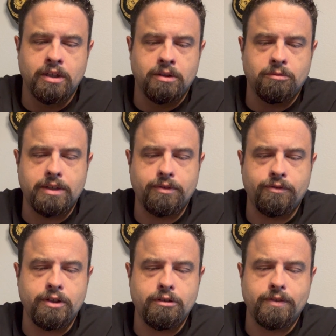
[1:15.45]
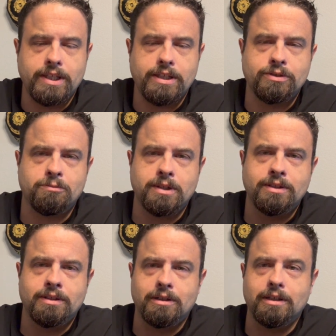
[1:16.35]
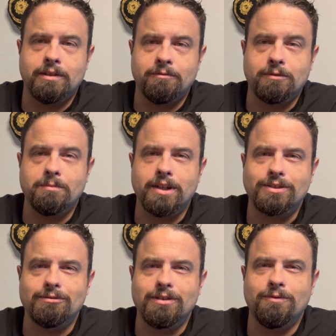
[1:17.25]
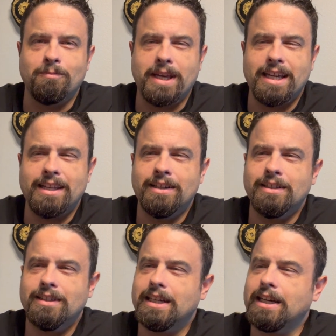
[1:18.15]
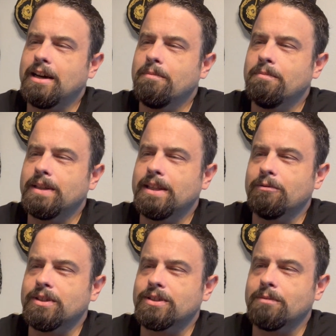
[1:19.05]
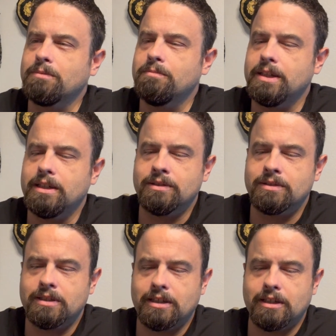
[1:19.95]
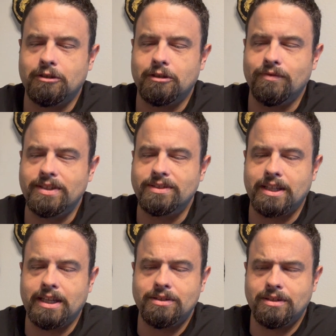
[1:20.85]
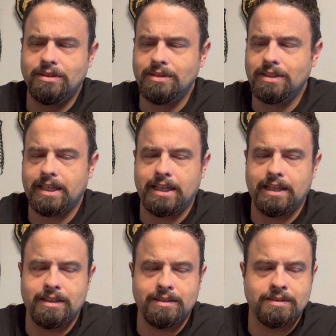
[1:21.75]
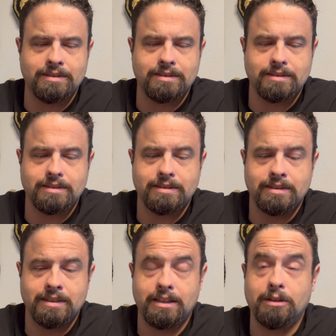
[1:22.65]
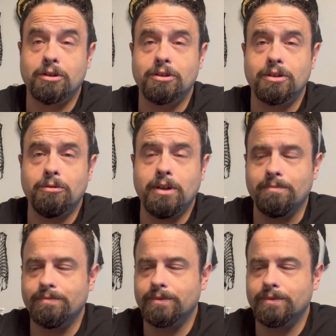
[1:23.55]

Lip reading: we have a few of these REM pods that we've made that we supplement on our investigations, and they work really well.